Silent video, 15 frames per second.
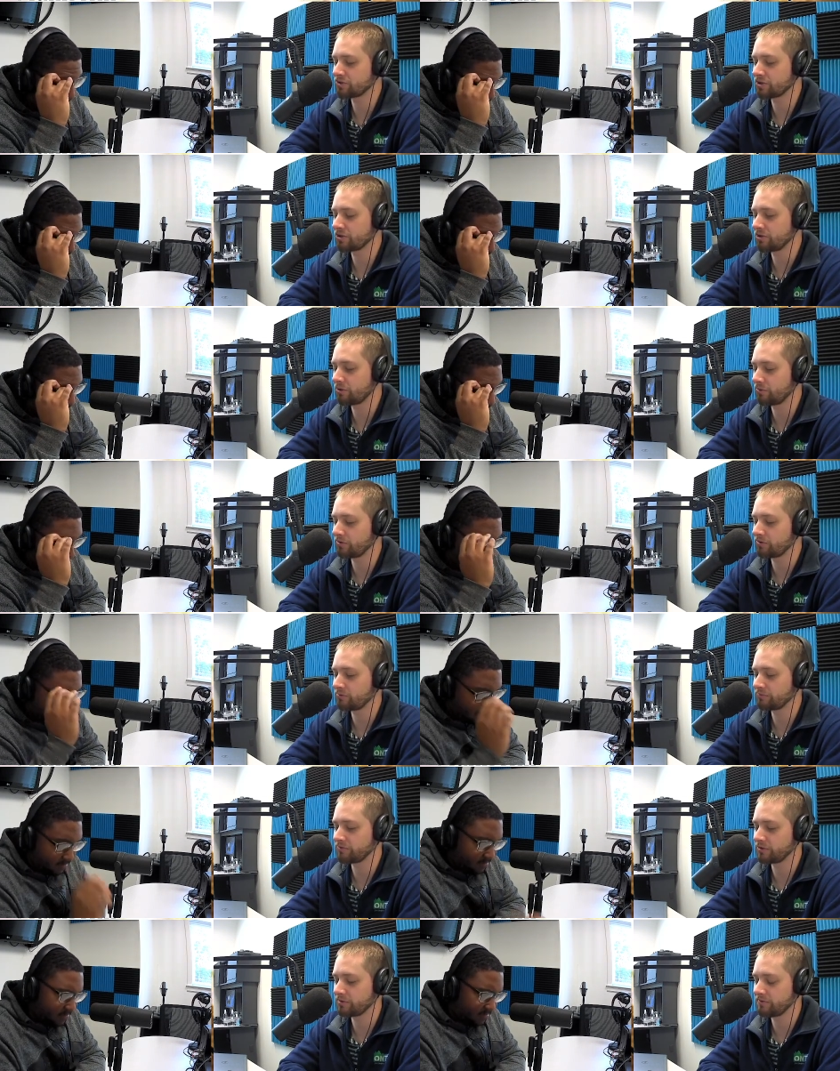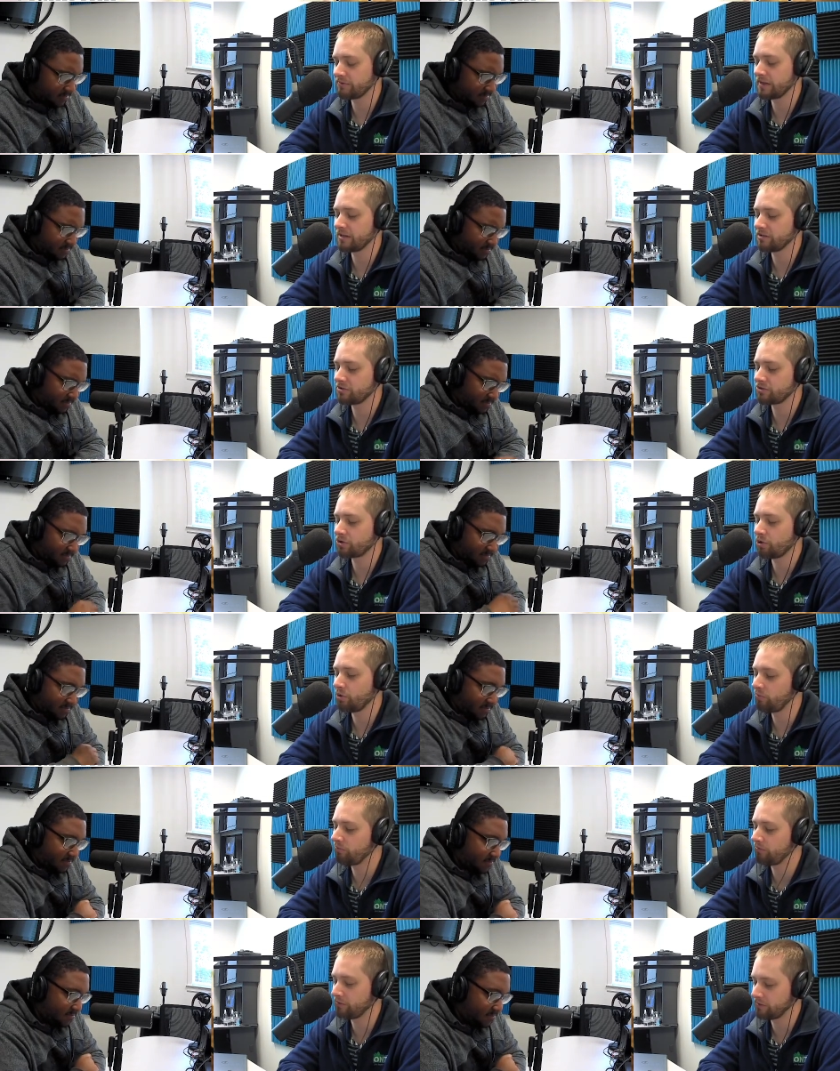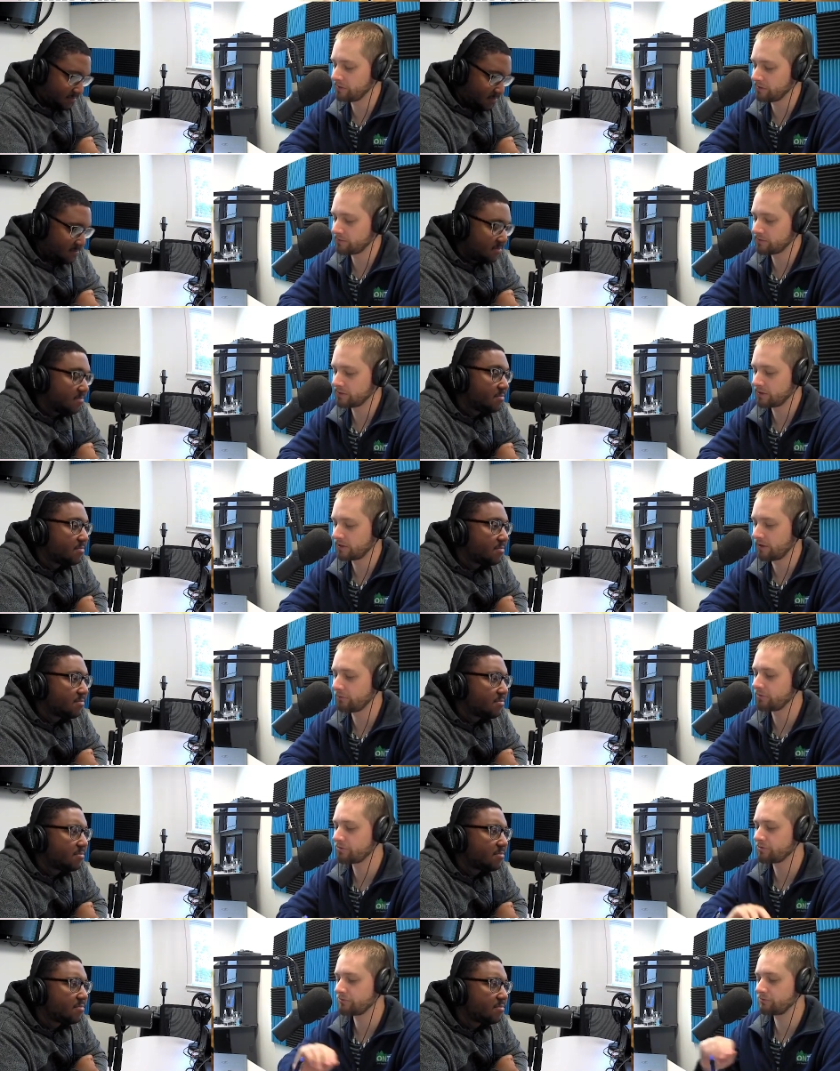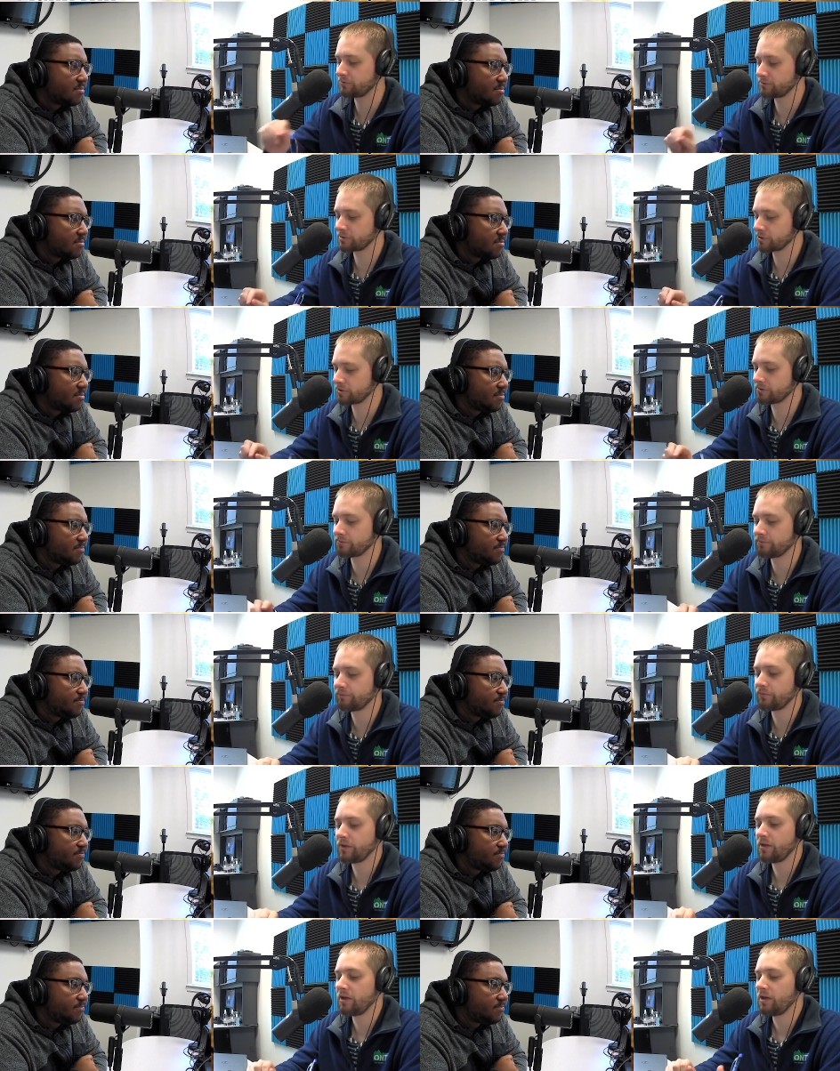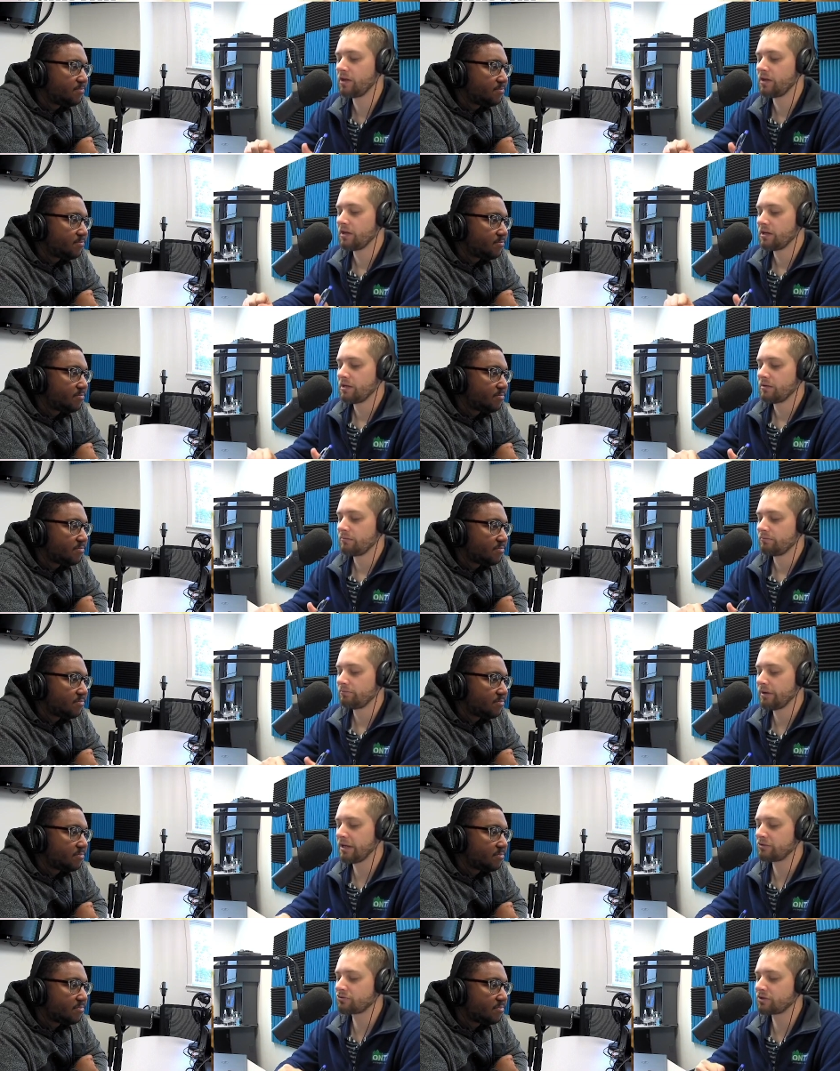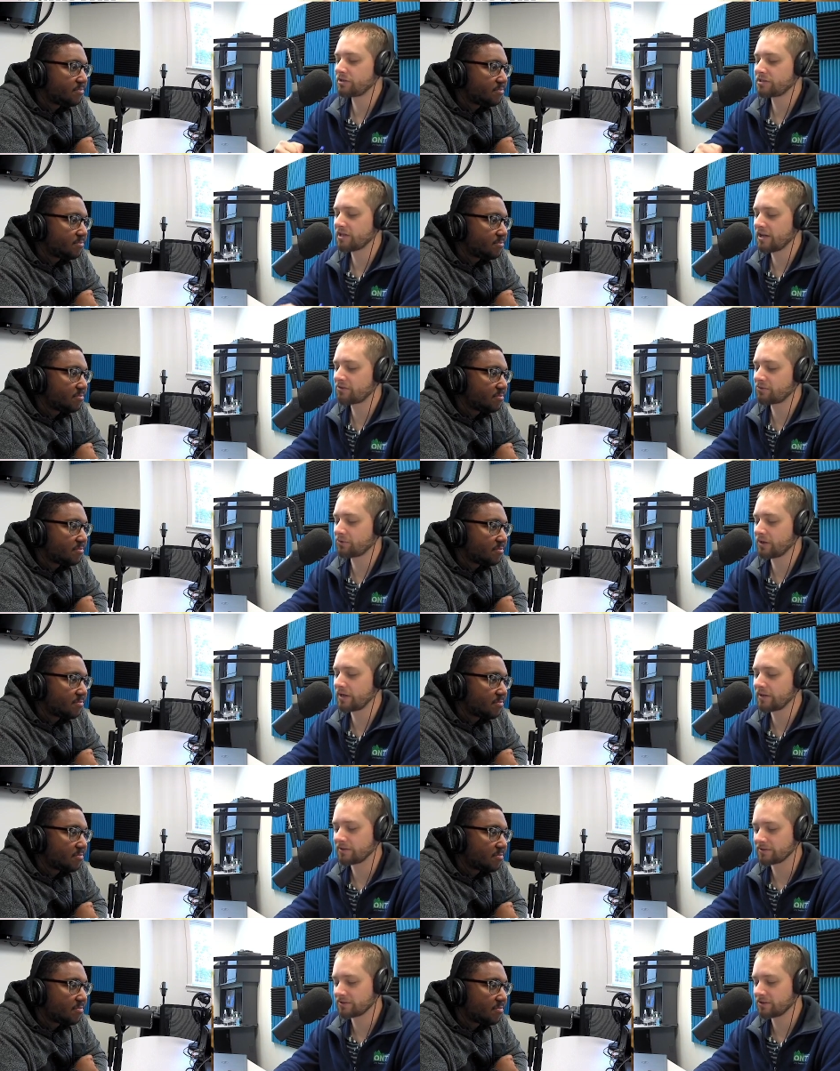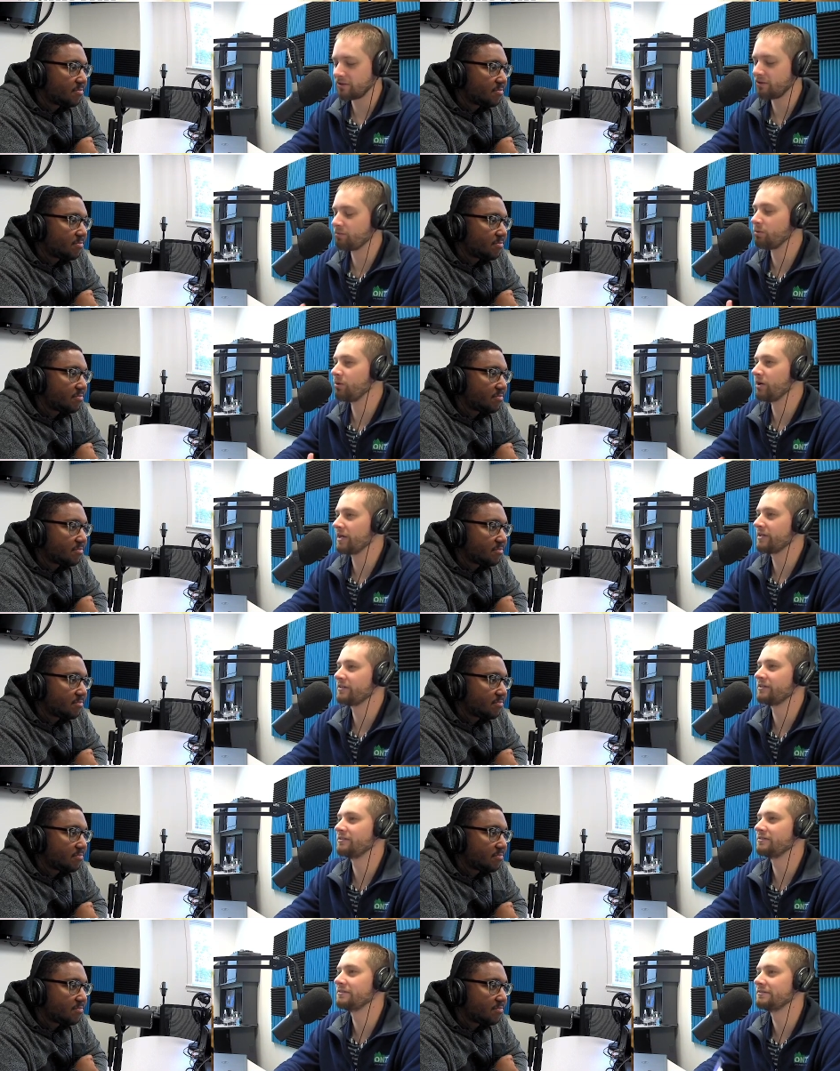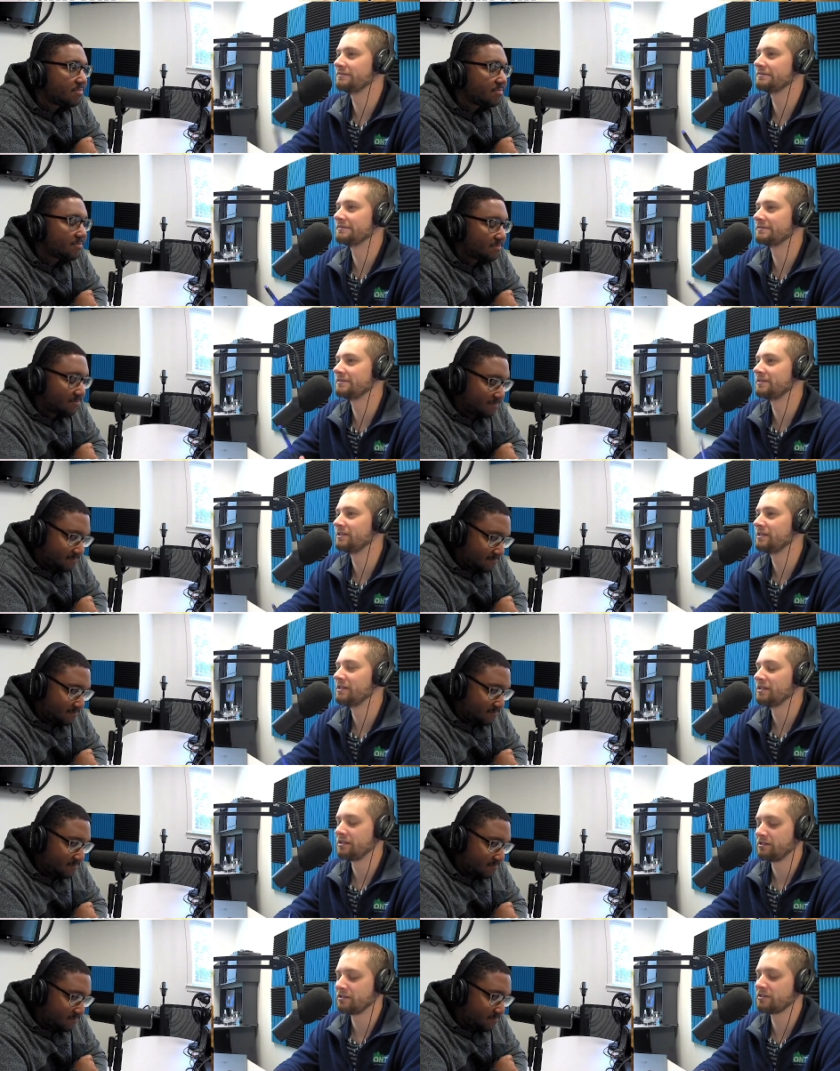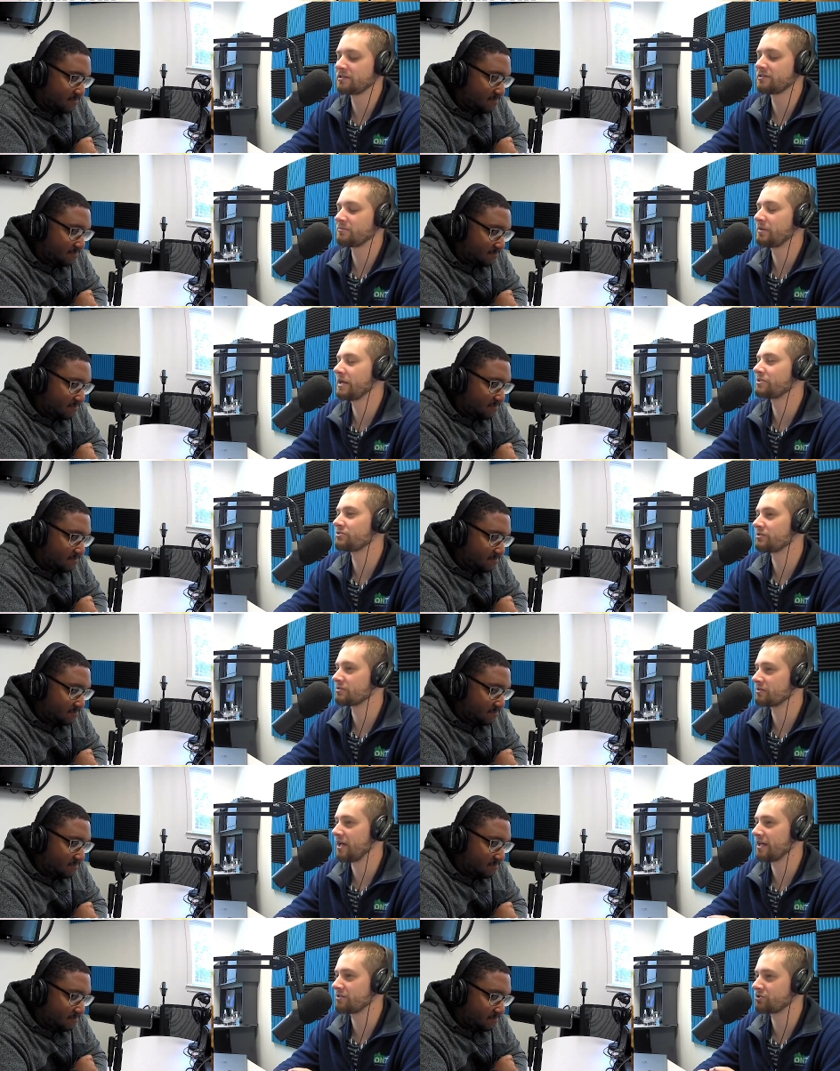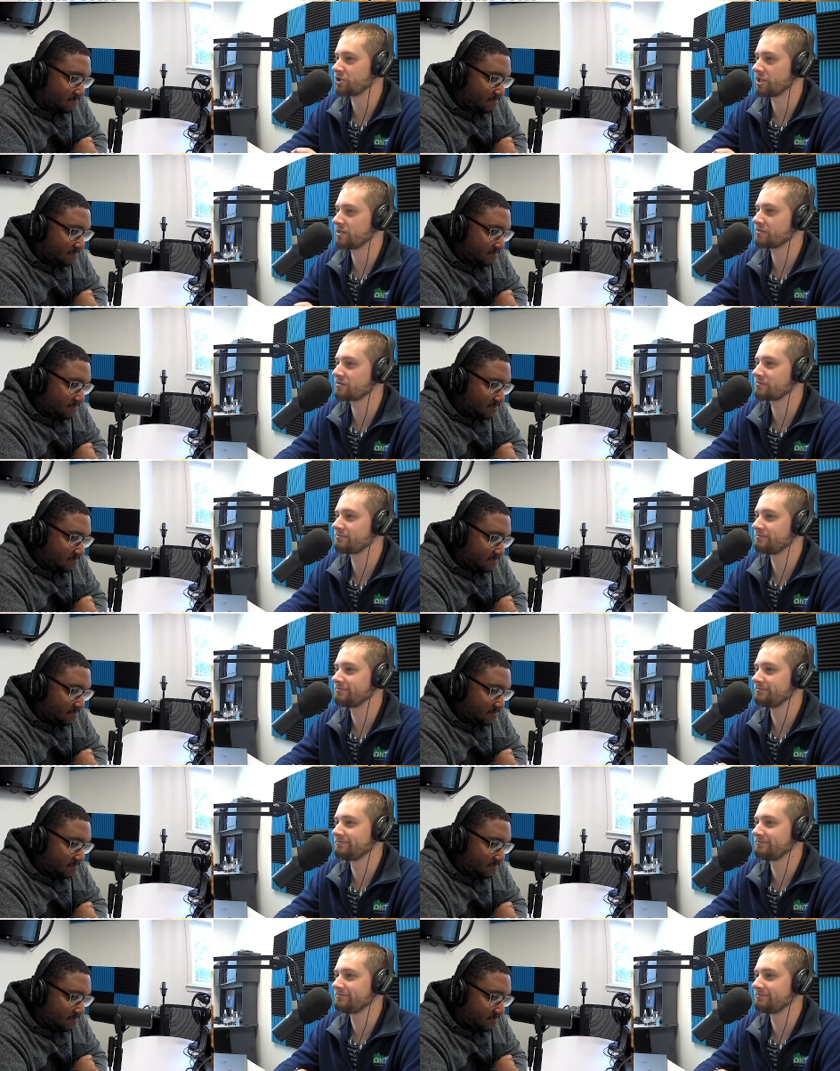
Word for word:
Speaker 1: I'm just going to go with home field advantage. Hopefully, coming to fruition. Patriots at the Raiders. Oh boy. This is the Patriots' last chance.